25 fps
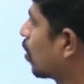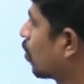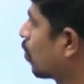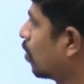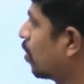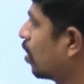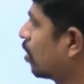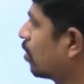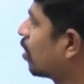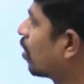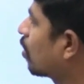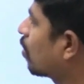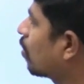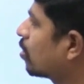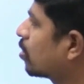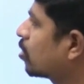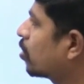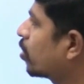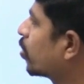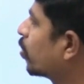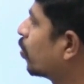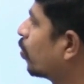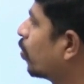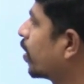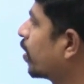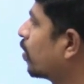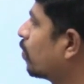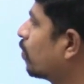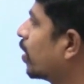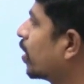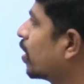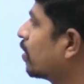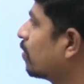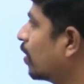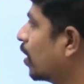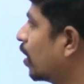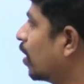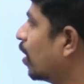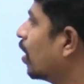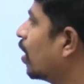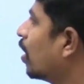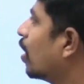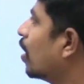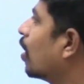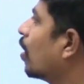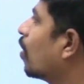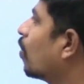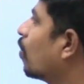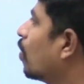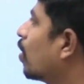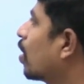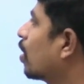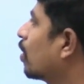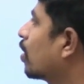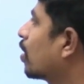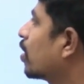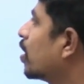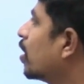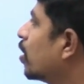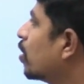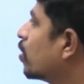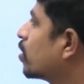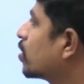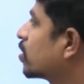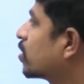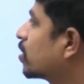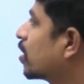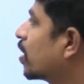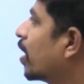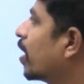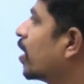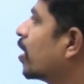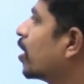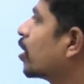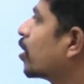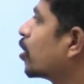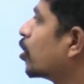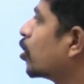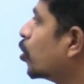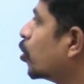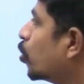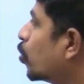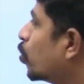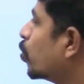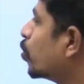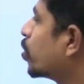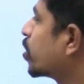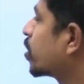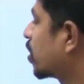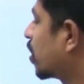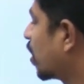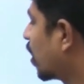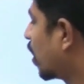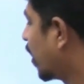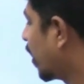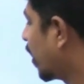corona? That also you know it very well. What are the relays used